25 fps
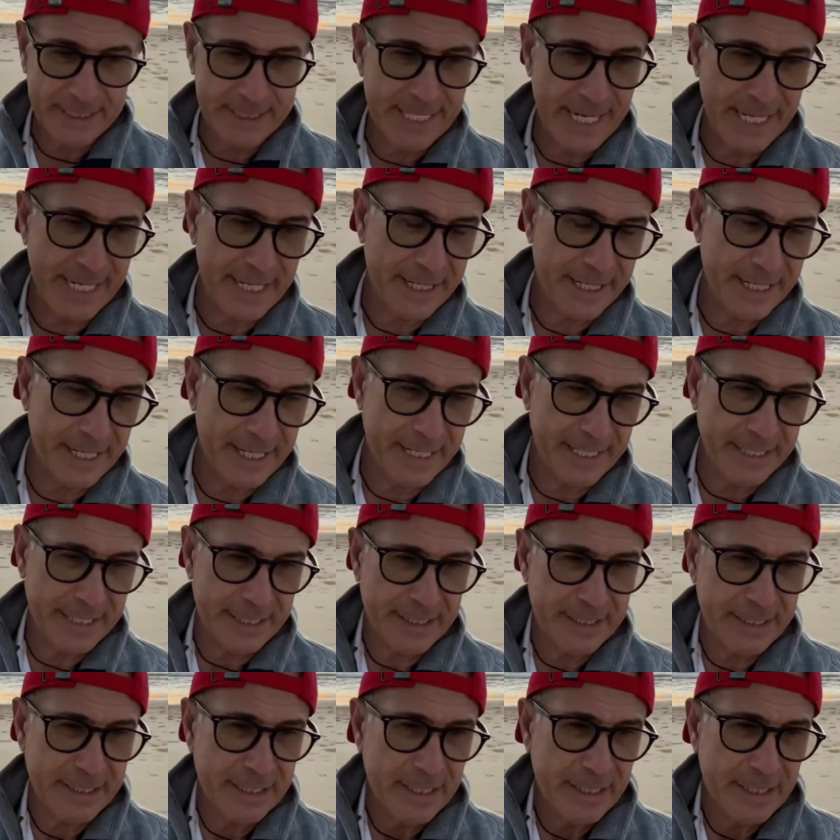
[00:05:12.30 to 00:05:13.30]
thing.
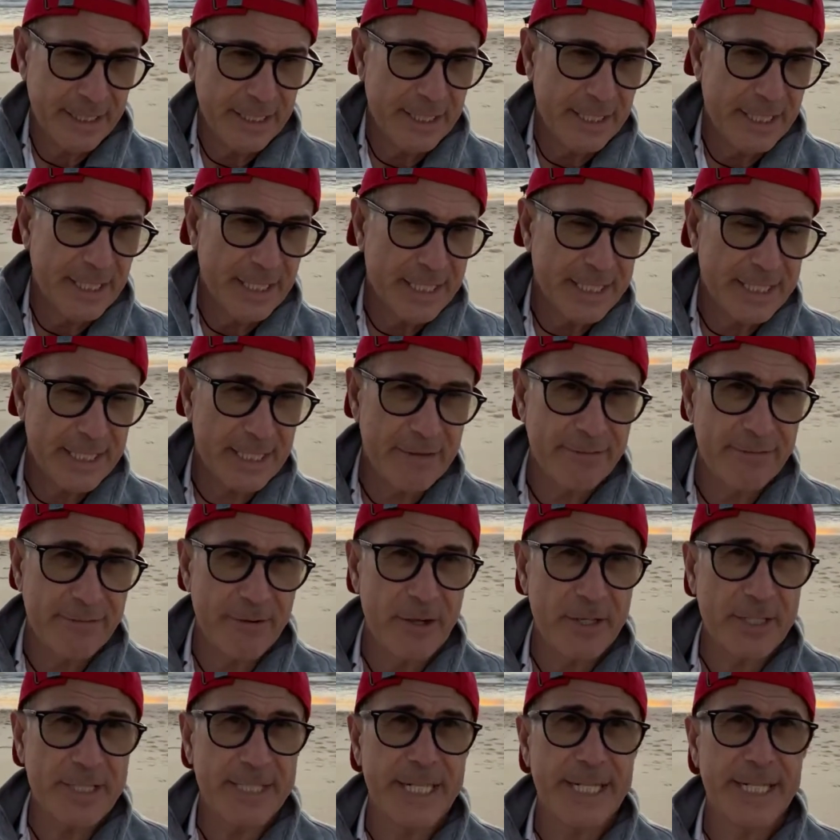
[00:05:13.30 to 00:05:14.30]
So the
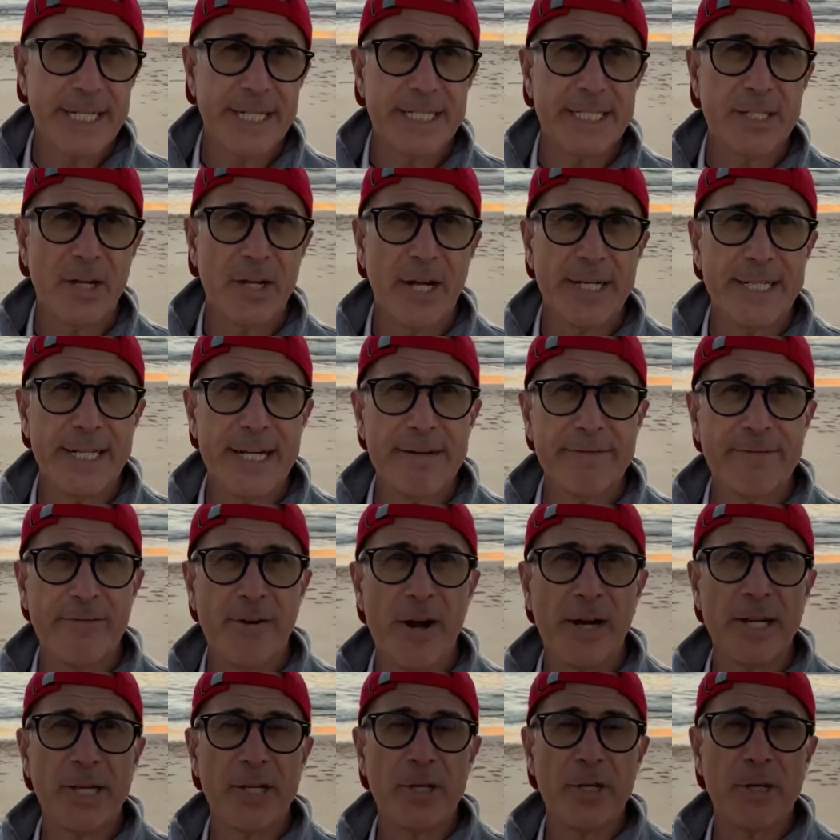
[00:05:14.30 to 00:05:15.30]
first thing is
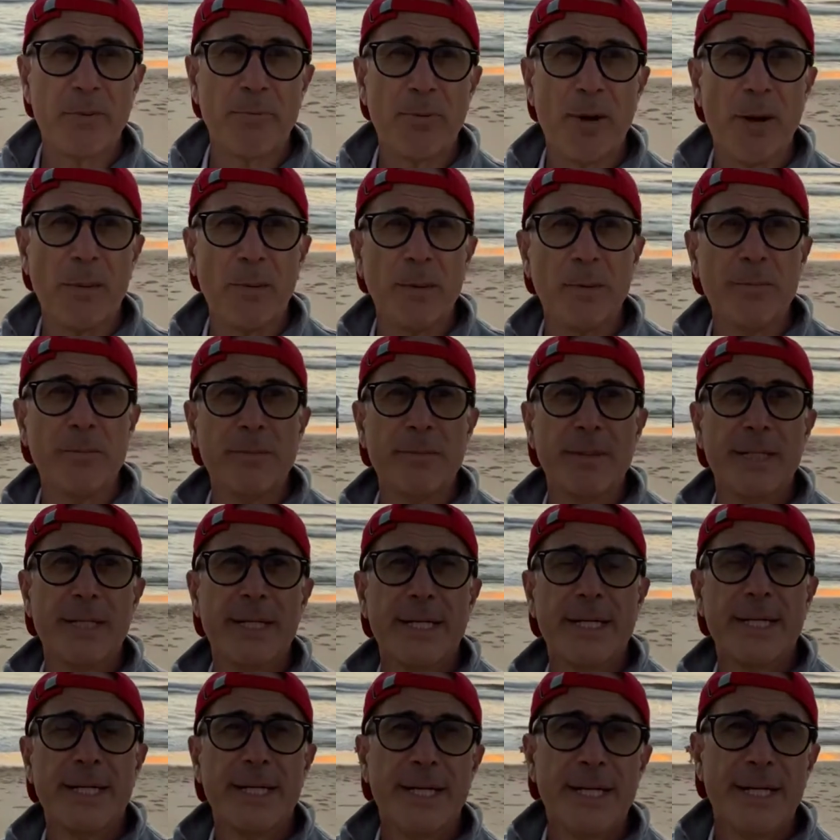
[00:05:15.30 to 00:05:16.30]
identifying you've got a problem.
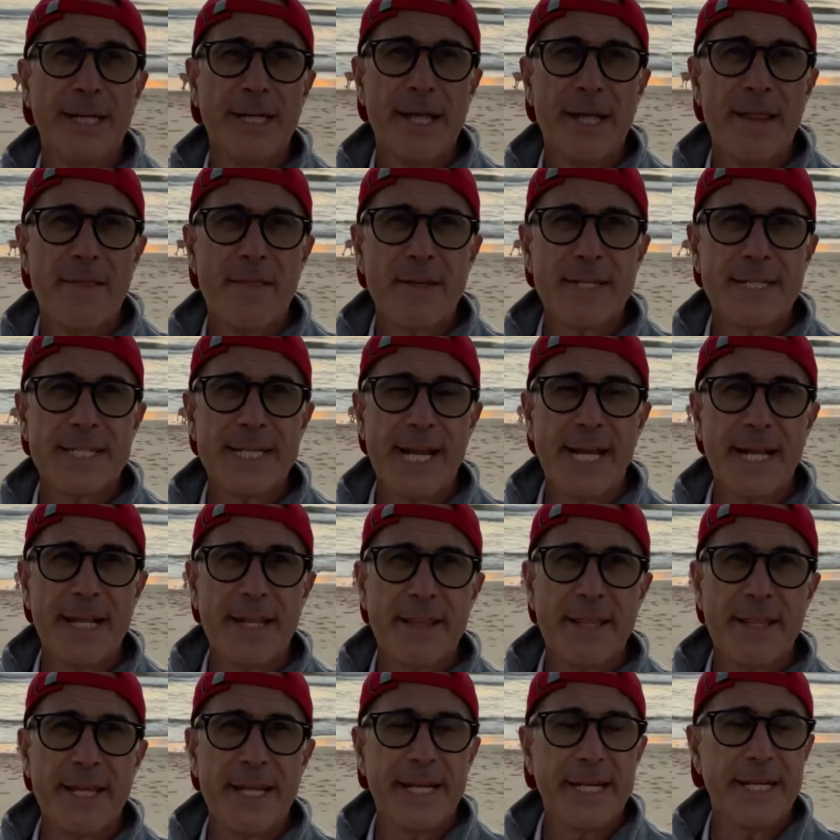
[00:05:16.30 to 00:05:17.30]
The second
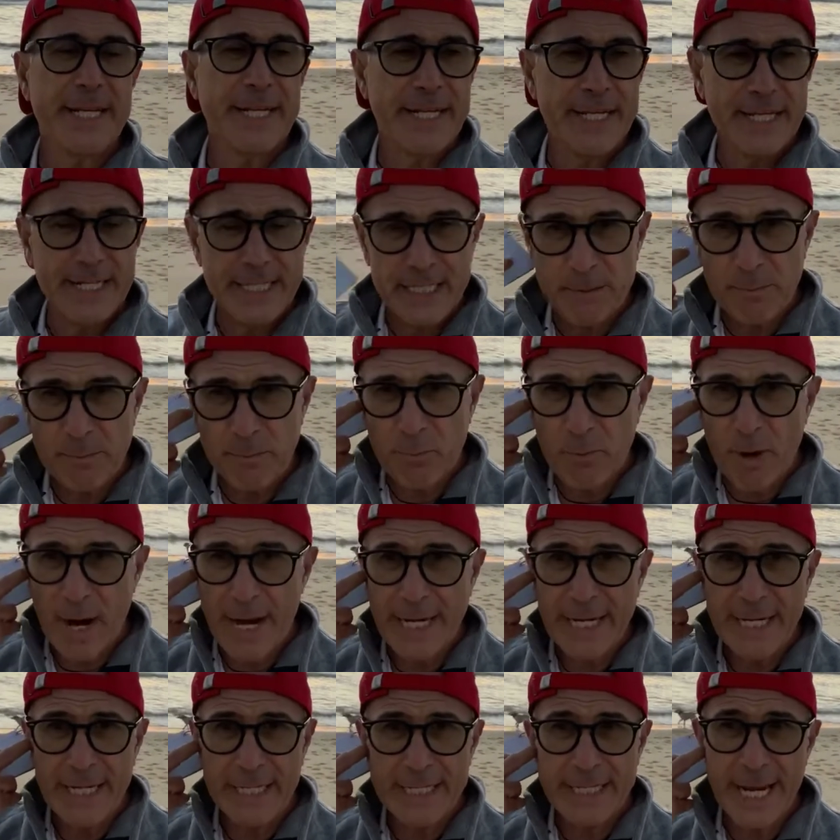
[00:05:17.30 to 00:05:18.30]
thing is
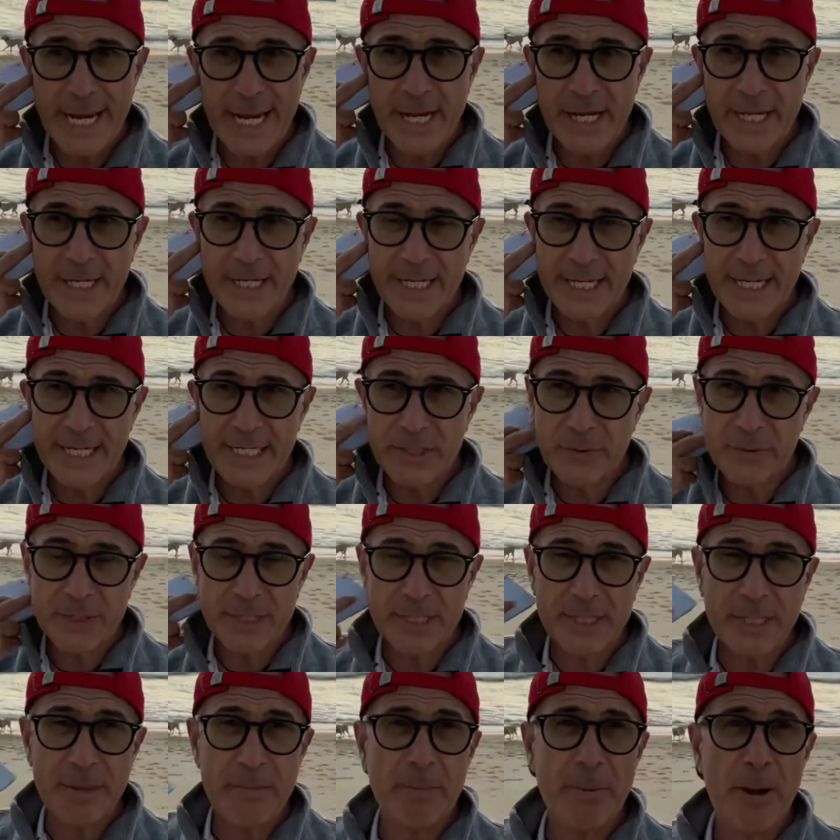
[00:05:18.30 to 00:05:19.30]
breaking it down into its
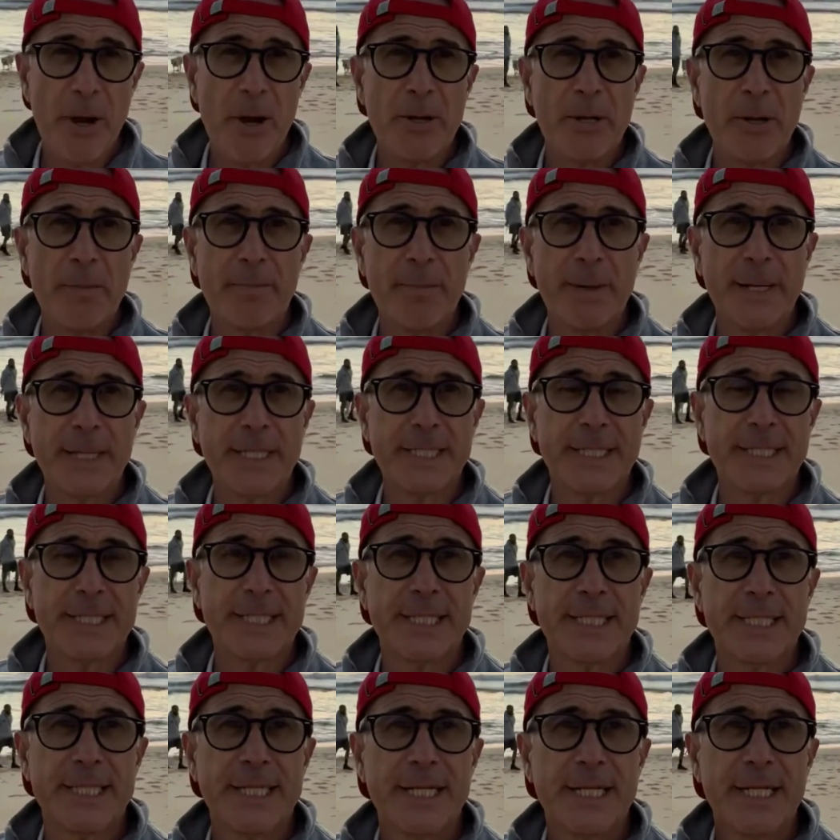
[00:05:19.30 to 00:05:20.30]
component bits.
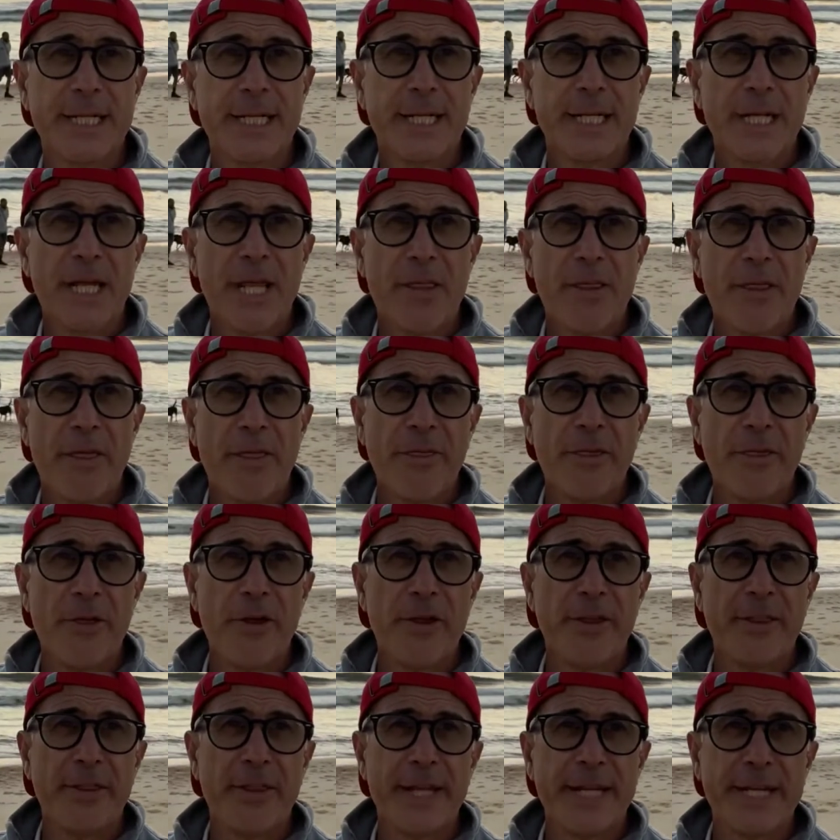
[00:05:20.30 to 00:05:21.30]
The
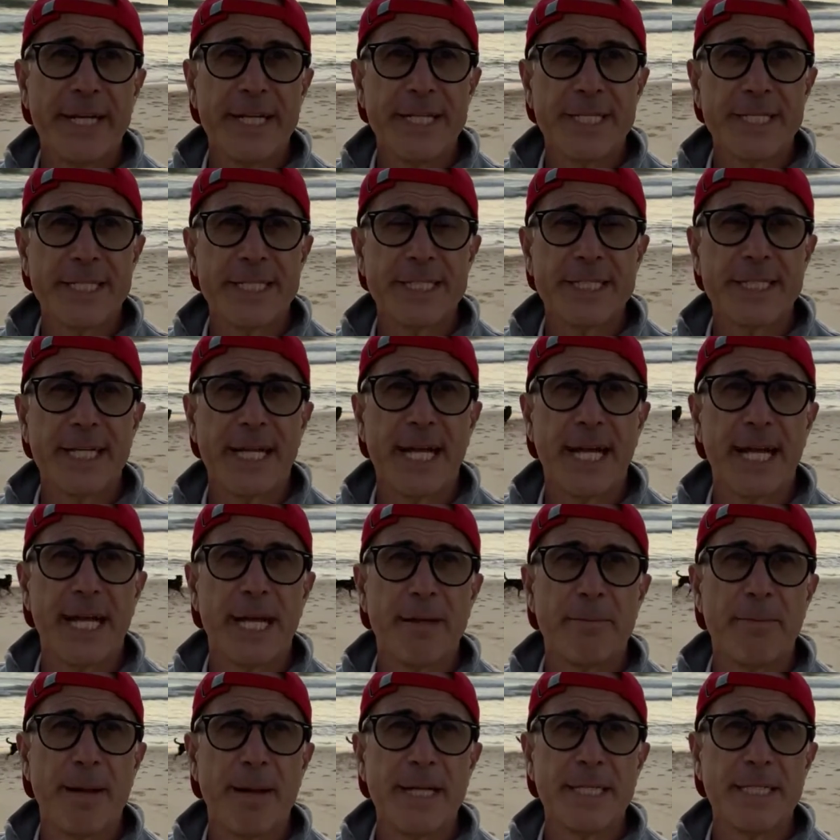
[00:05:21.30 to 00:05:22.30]
third thing is
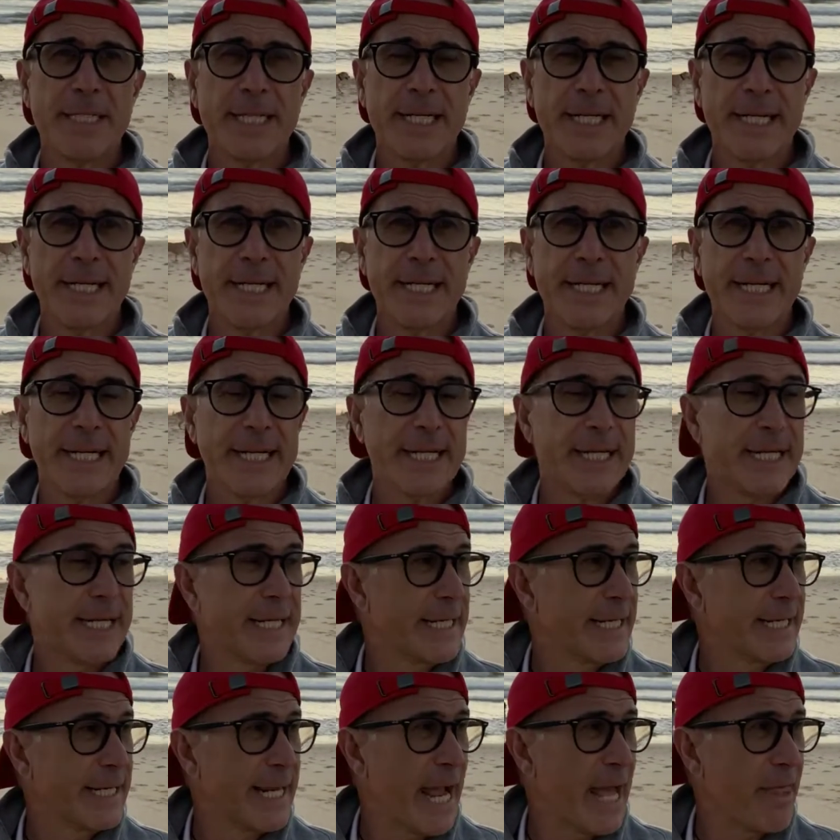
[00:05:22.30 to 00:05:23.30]
basically
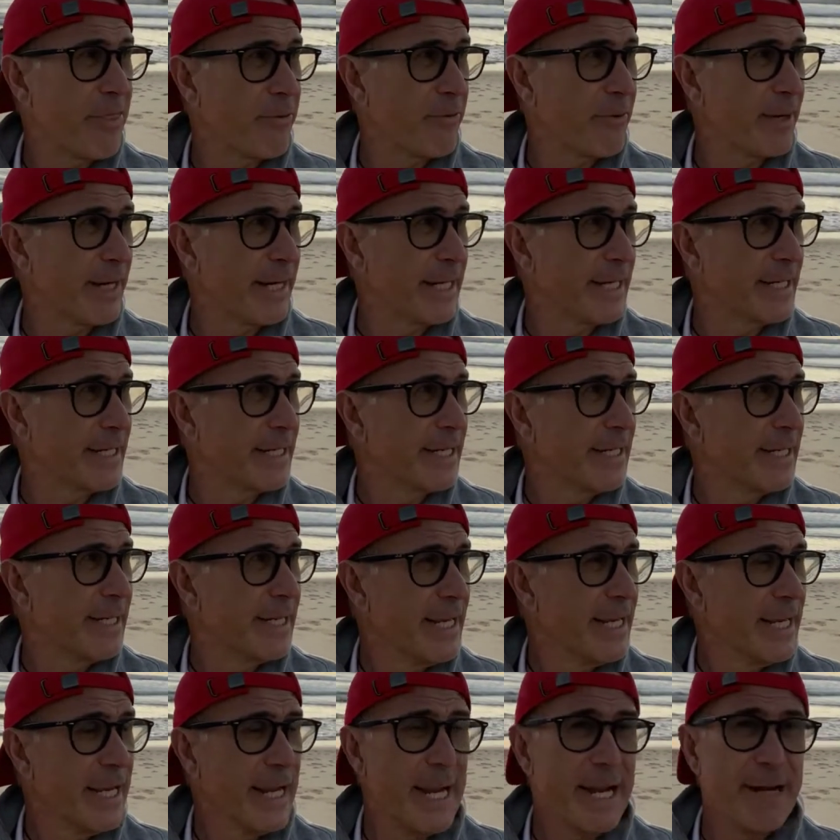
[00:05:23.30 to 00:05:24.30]
gathering
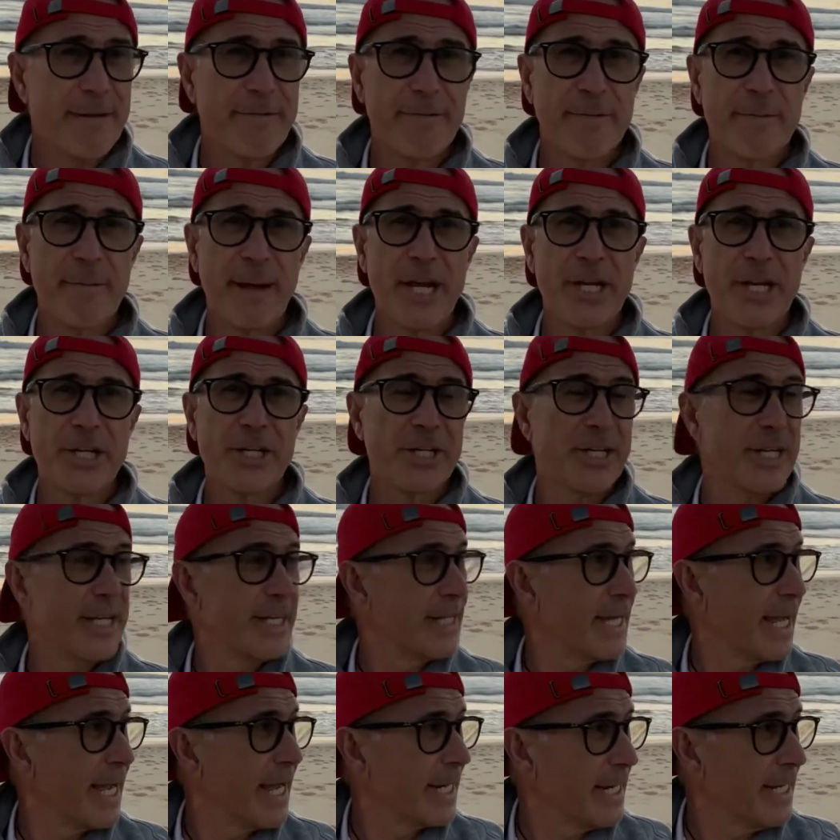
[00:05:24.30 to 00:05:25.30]
information and
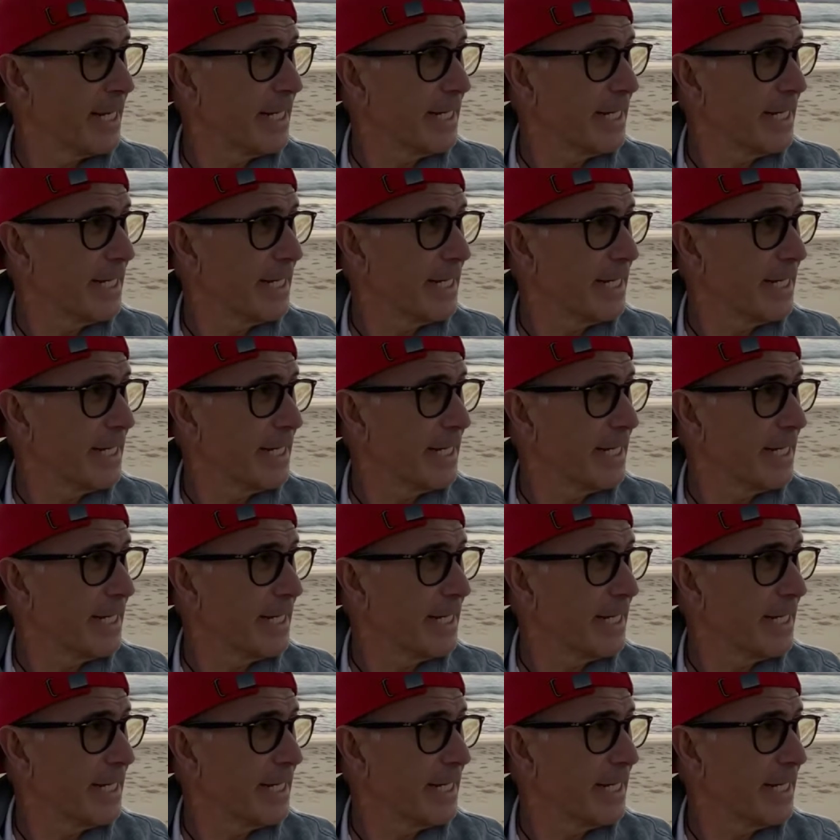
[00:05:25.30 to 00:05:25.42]
data